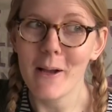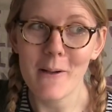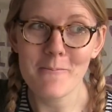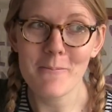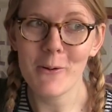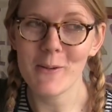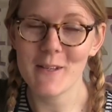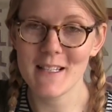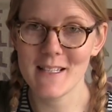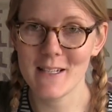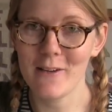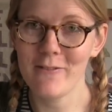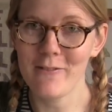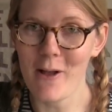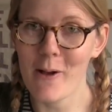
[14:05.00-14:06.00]
I brought the
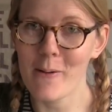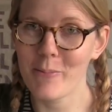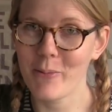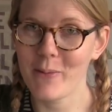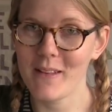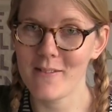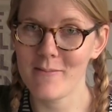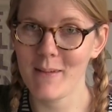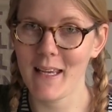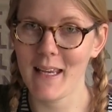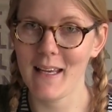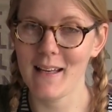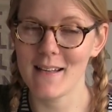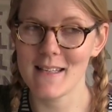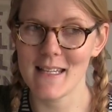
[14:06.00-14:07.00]
stuff up with
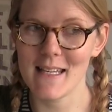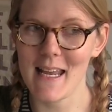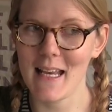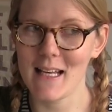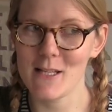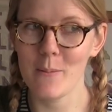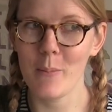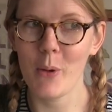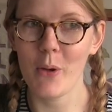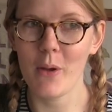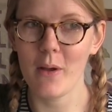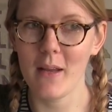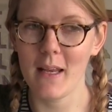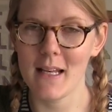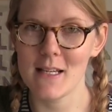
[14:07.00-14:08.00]
me today to put
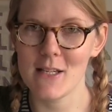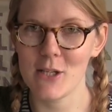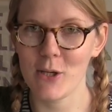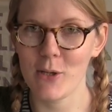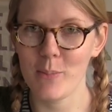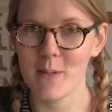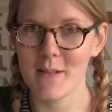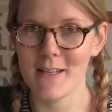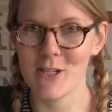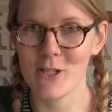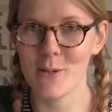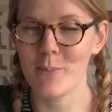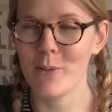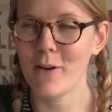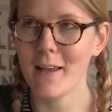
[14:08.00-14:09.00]
into
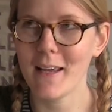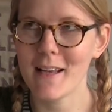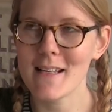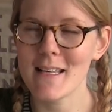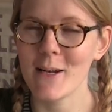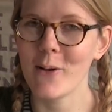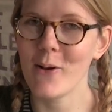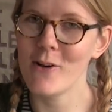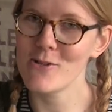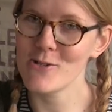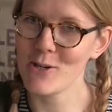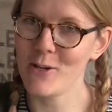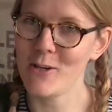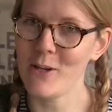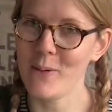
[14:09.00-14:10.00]
position, but like I said, I can't
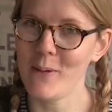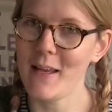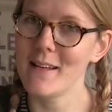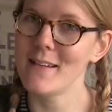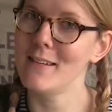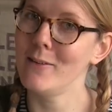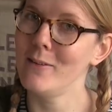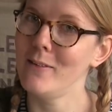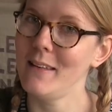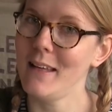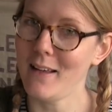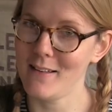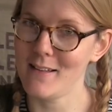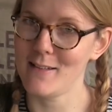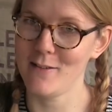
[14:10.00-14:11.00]
show you until the
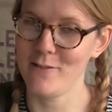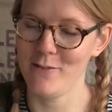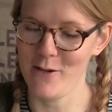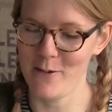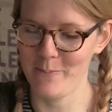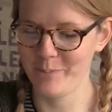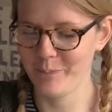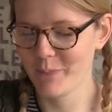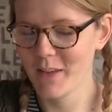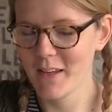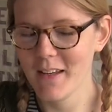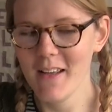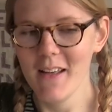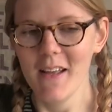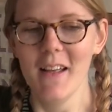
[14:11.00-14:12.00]
other stuff come.
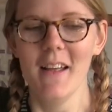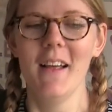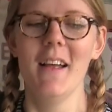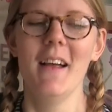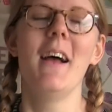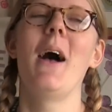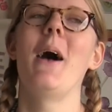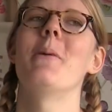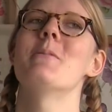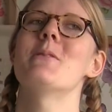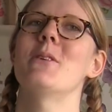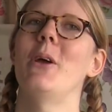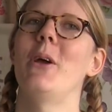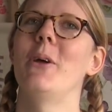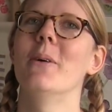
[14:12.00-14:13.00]

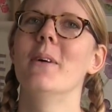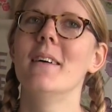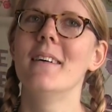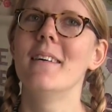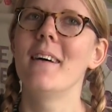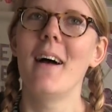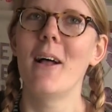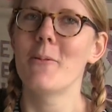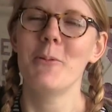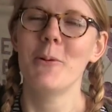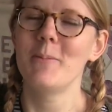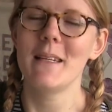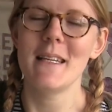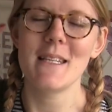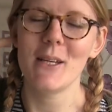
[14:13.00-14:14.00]
So I'll
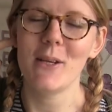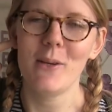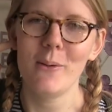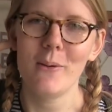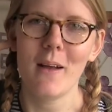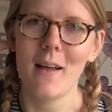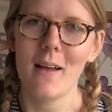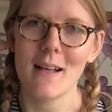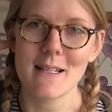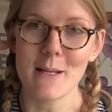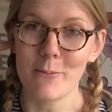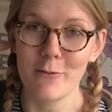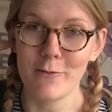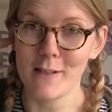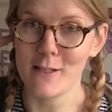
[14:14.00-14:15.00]
probably do a
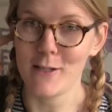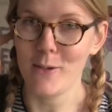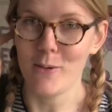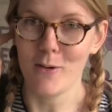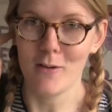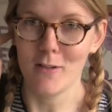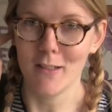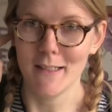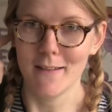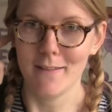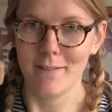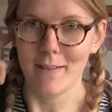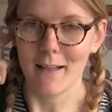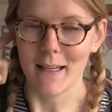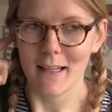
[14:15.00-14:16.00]
separate video on
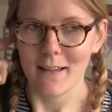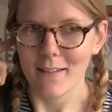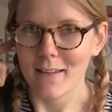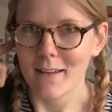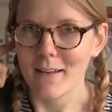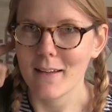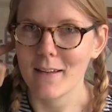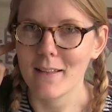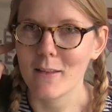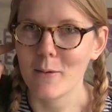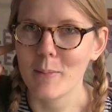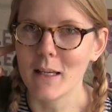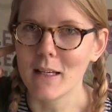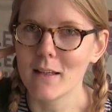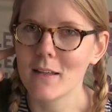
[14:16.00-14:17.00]
like the
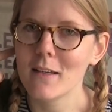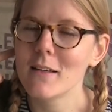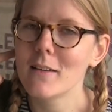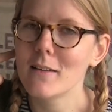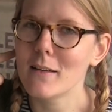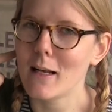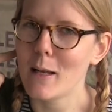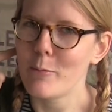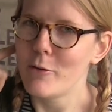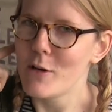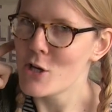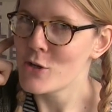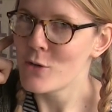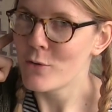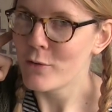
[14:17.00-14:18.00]
big
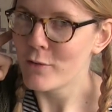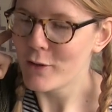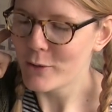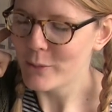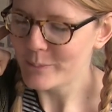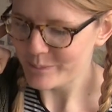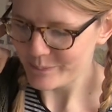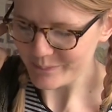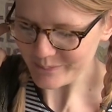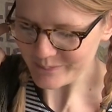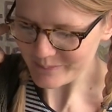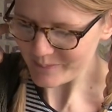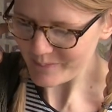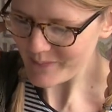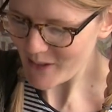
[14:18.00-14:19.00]
collaboration reveal.
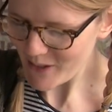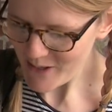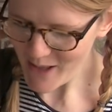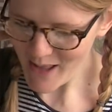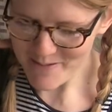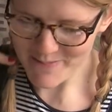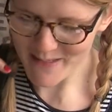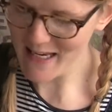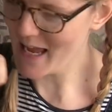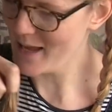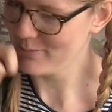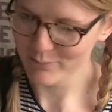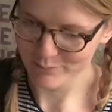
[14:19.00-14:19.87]
But yeah.